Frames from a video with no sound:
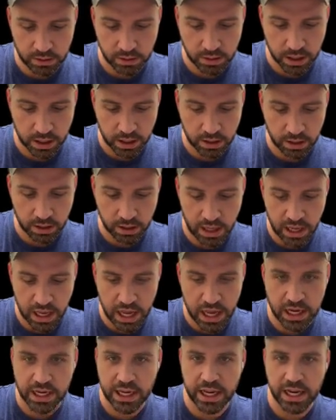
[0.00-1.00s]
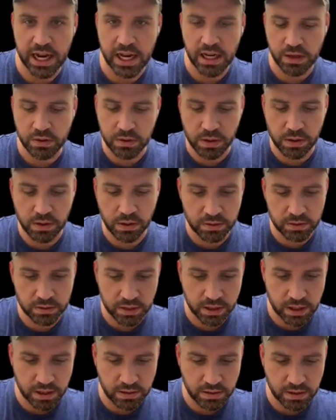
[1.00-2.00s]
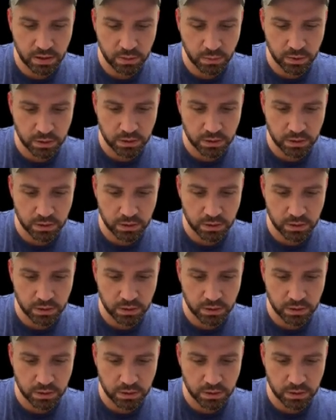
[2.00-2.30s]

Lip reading: yeah. Kay got a little close there, that one